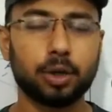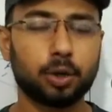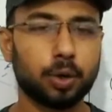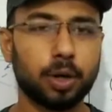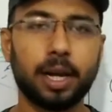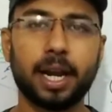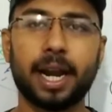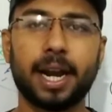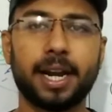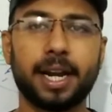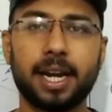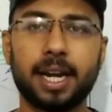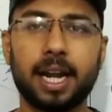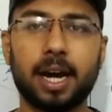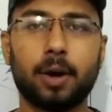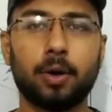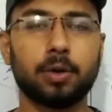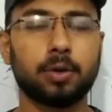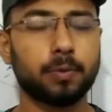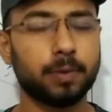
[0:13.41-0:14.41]
to learn it
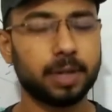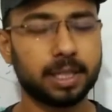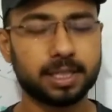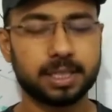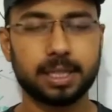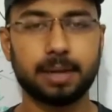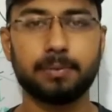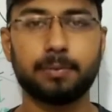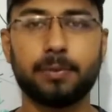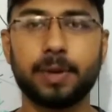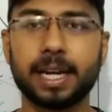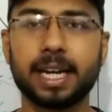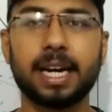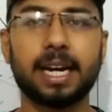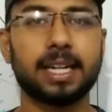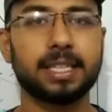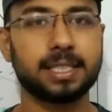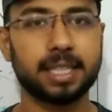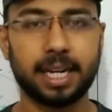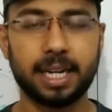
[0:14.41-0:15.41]
out with some
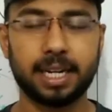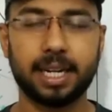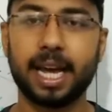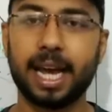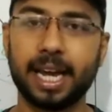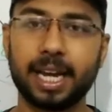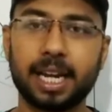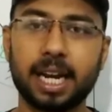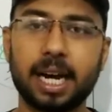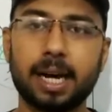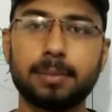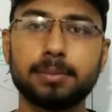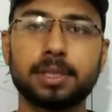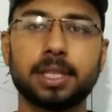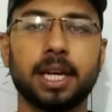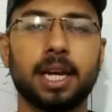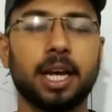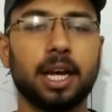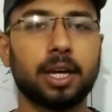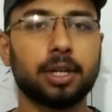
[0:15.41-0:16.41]
figures and diagrams.